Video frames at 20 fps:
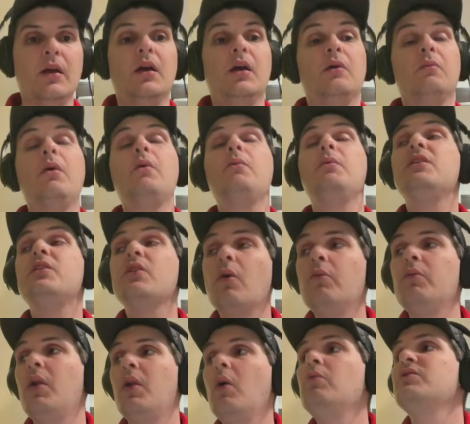What we
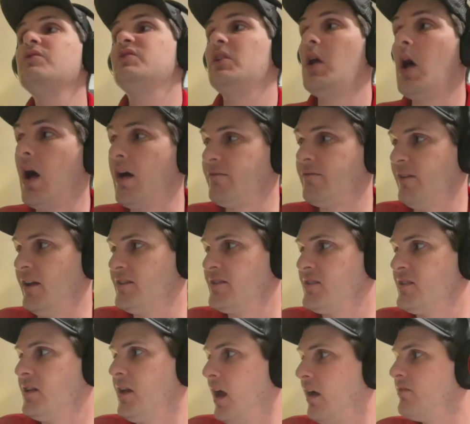don't know is the offense,
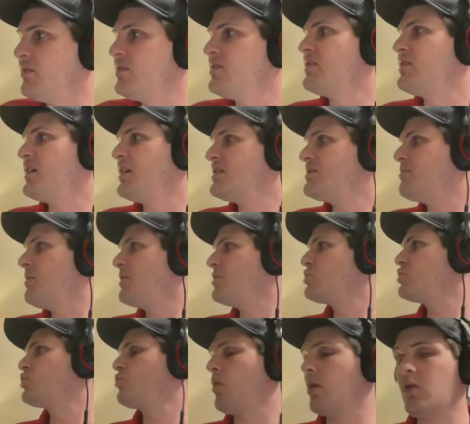and obviously it's been a
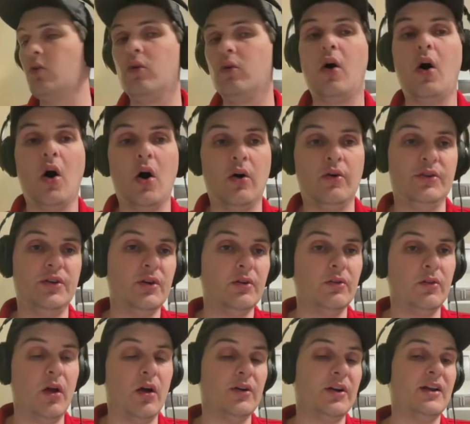struggle all year
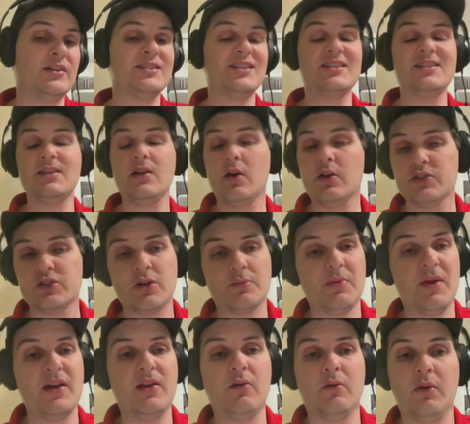long. Now, since the All-Star
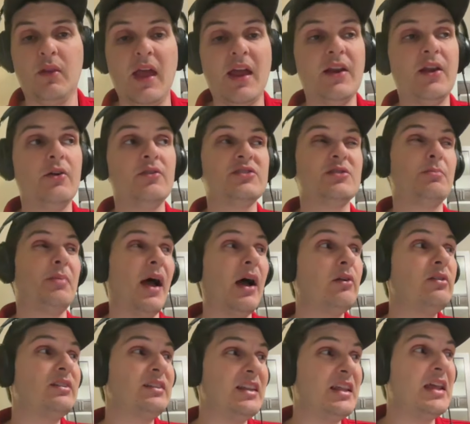break, Orlando is
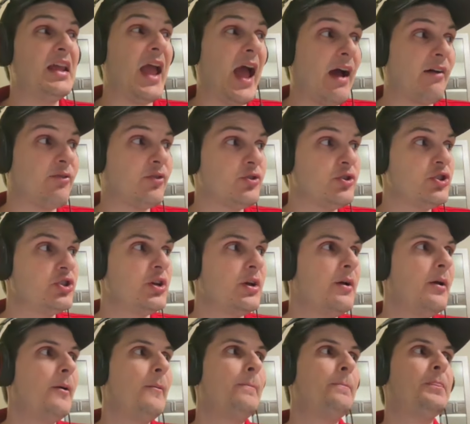about league average
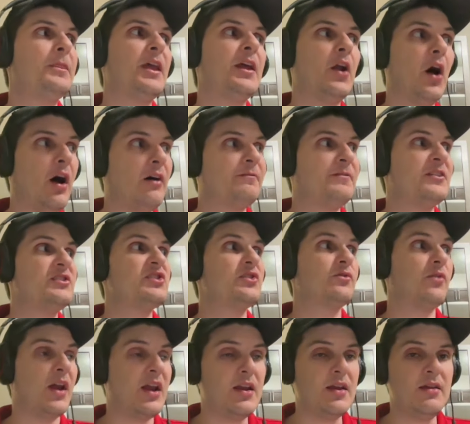in offensive
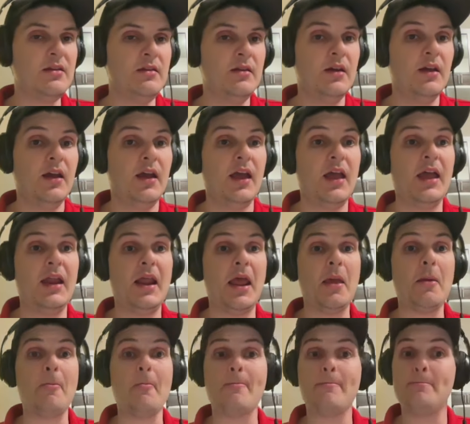rating, and
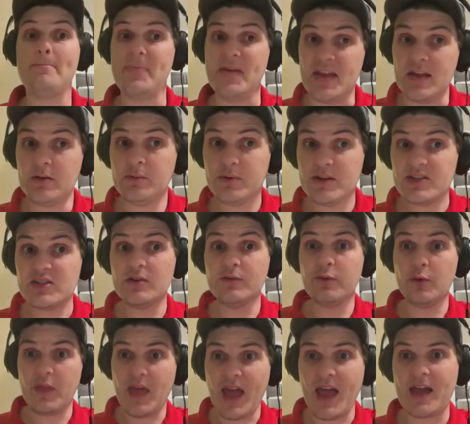a big reason
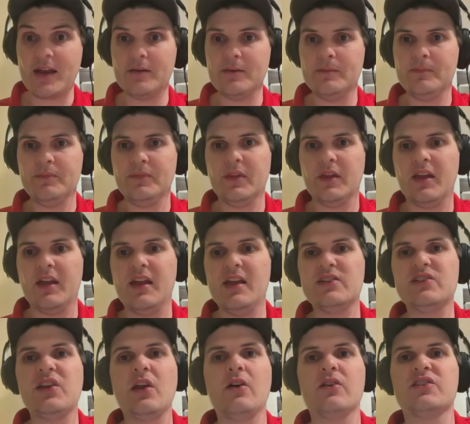for that
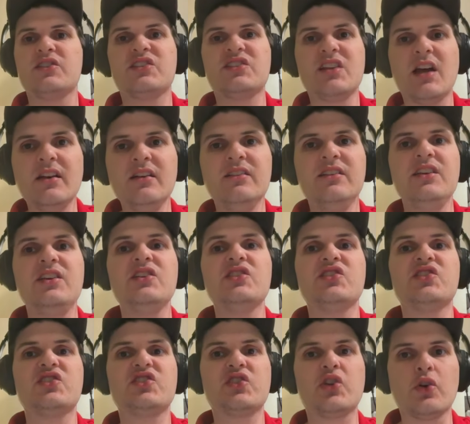is they are suddenly
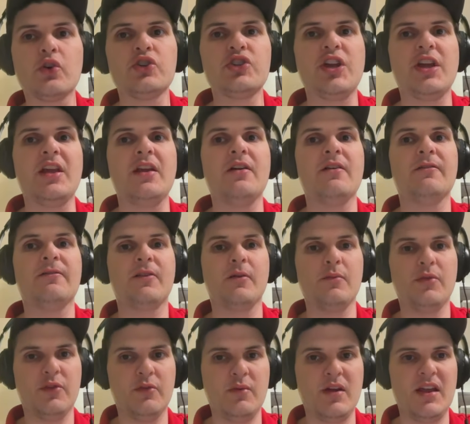surging from
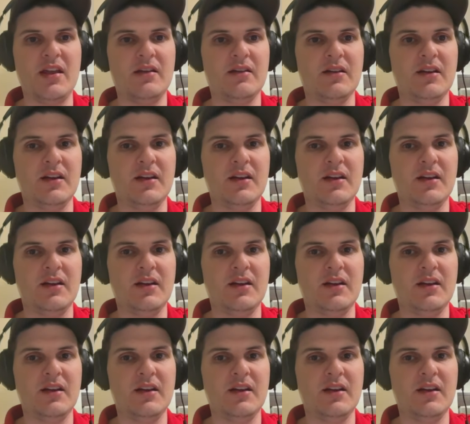three.